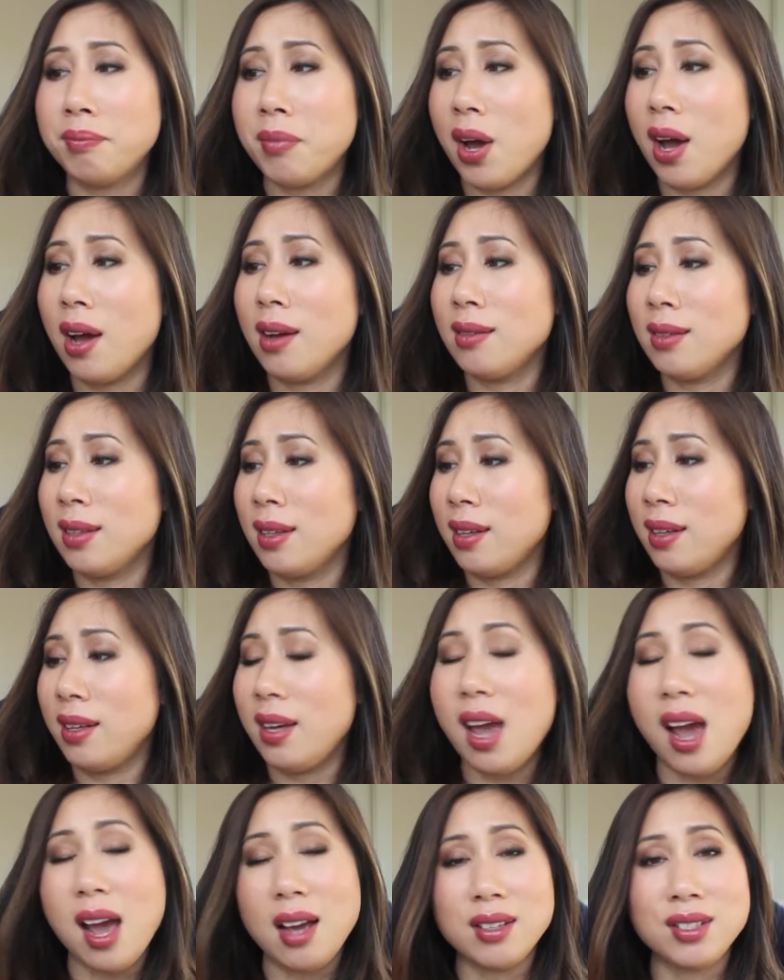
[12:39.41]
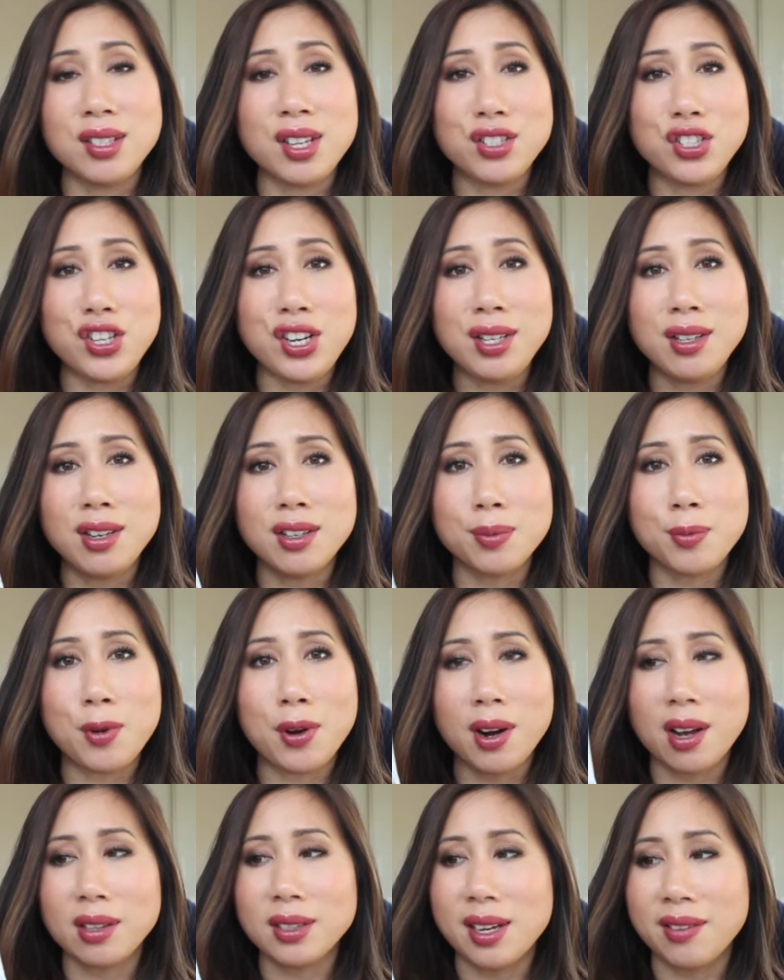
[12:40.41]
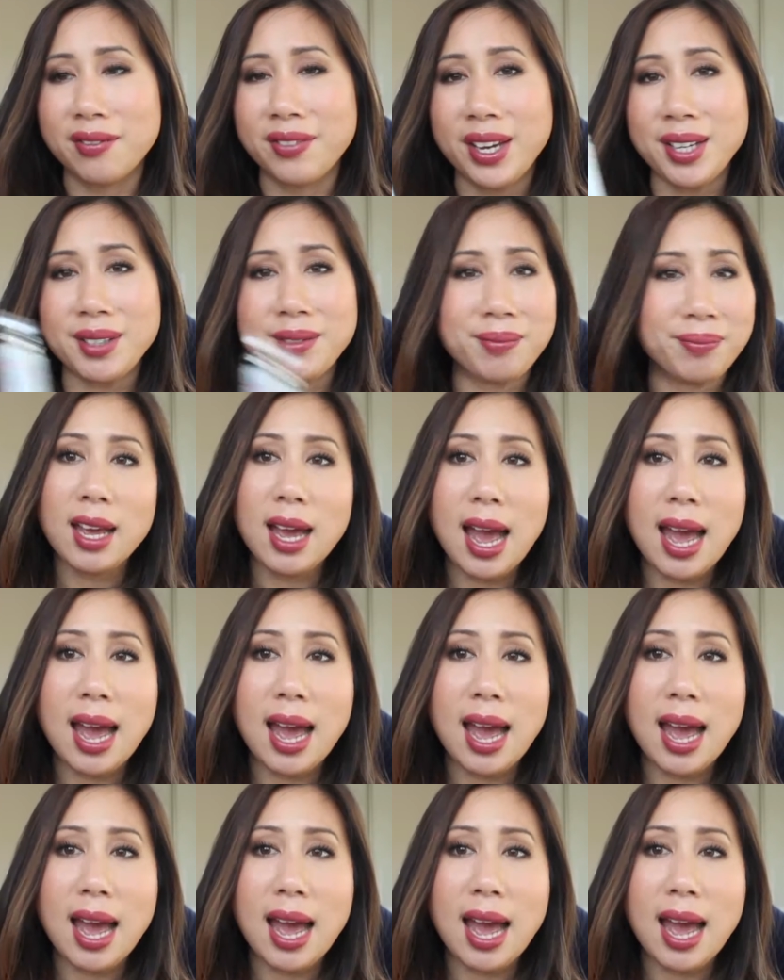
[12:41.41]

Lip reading: But yeah, it's a genius product, I think.